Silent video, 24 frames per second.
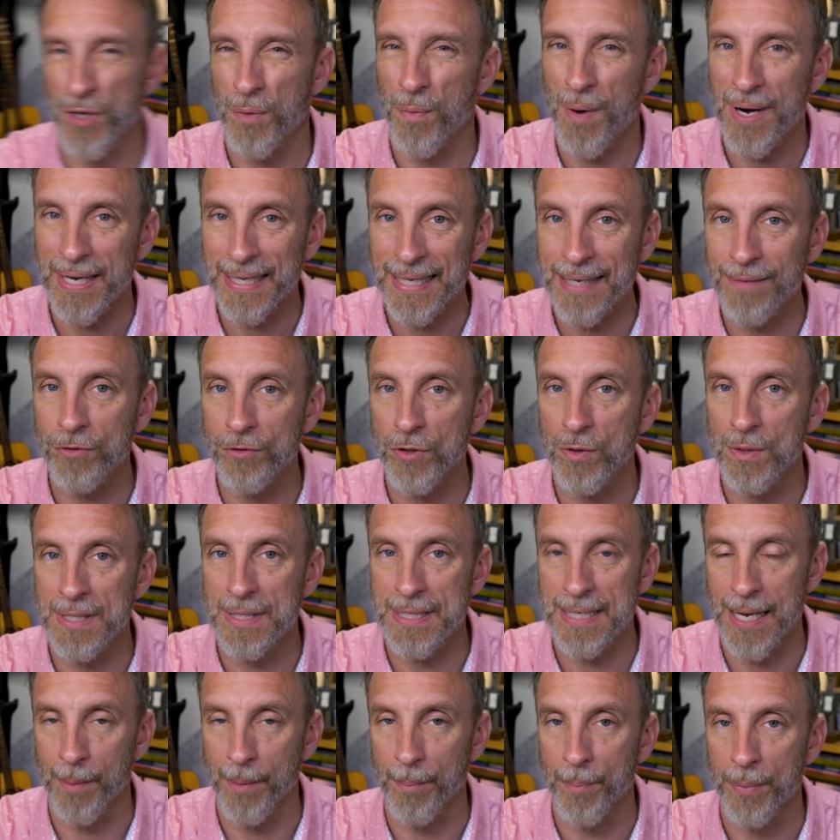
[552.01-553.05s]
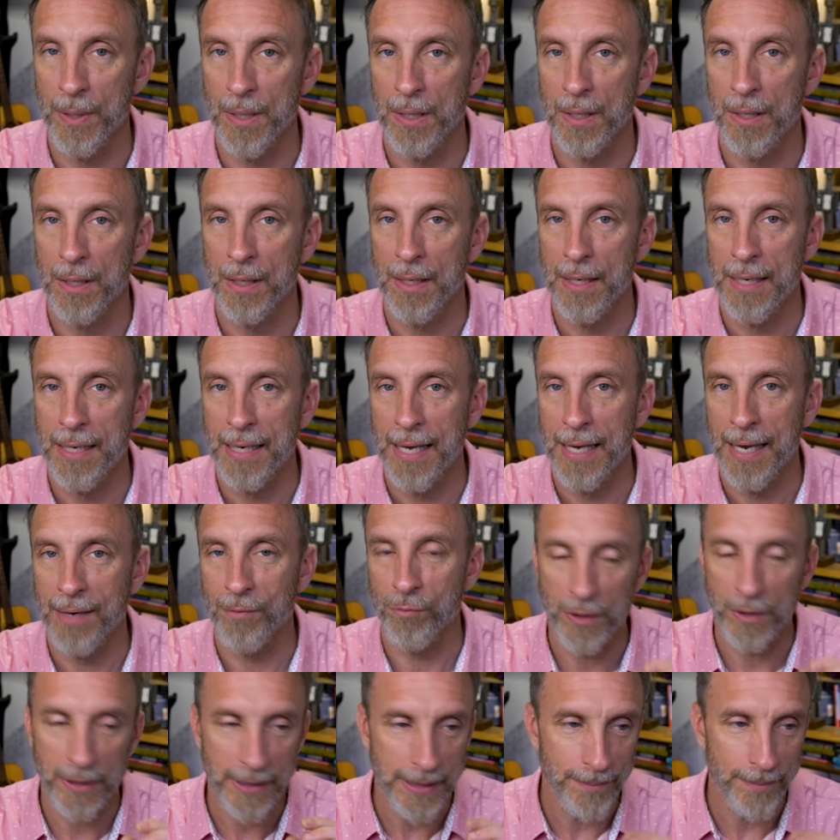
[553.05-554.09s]
I want to give you a tip, a
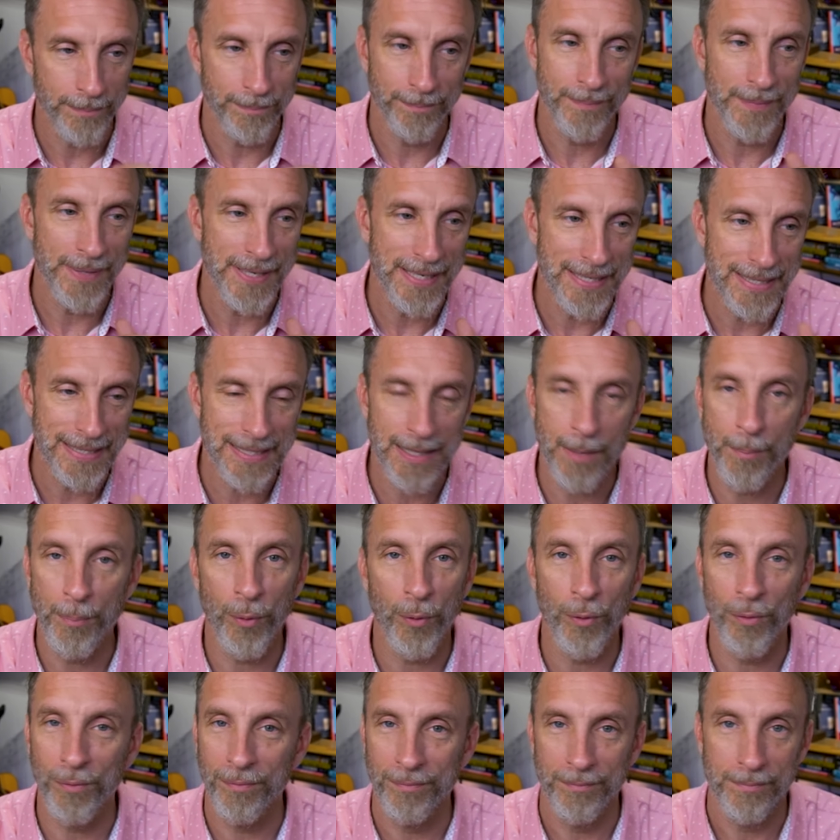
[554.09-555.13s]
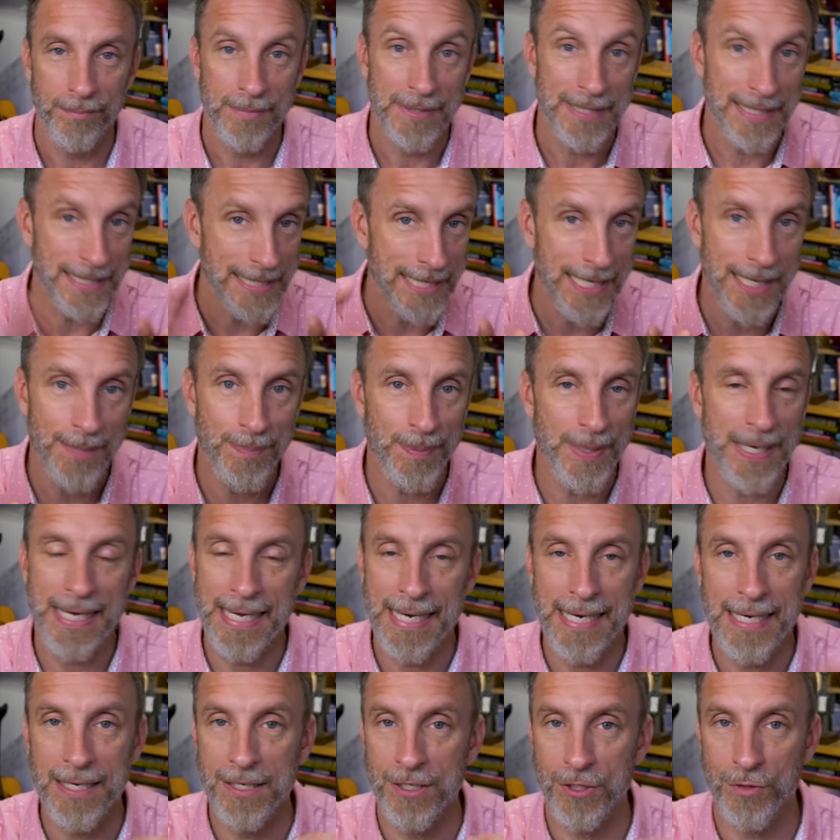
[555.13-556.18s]
really simple
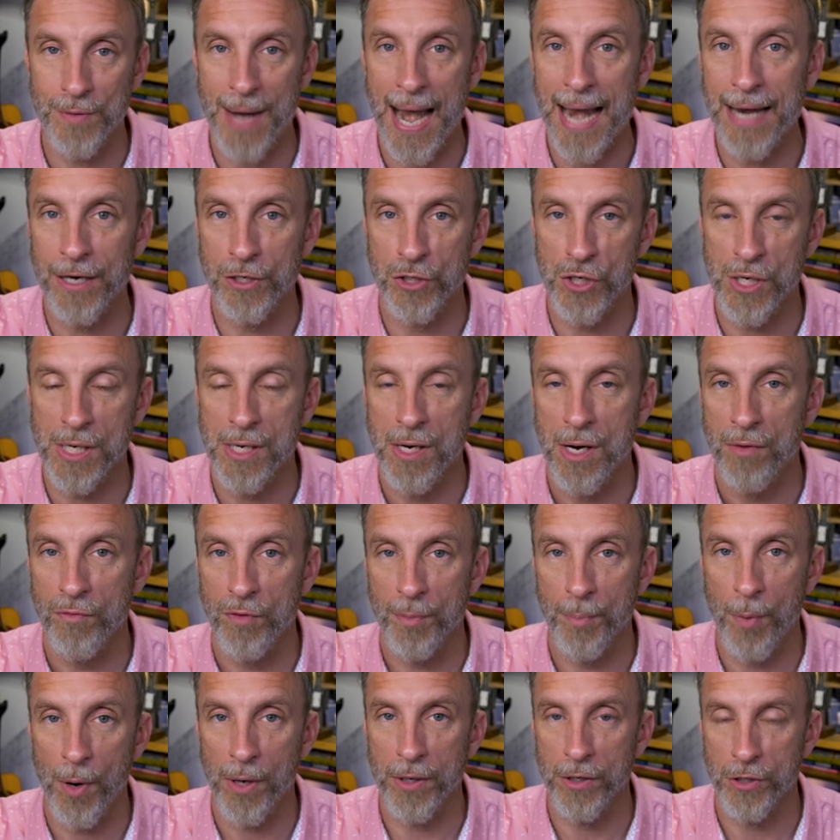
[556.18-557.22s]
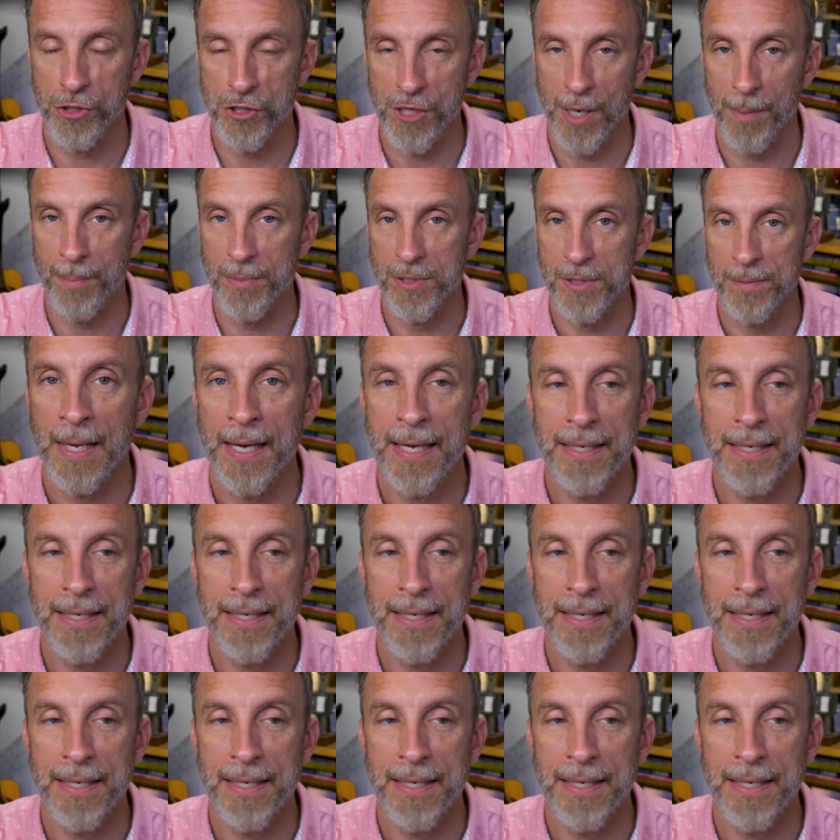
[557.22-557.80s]
TPE strategy for partnerships.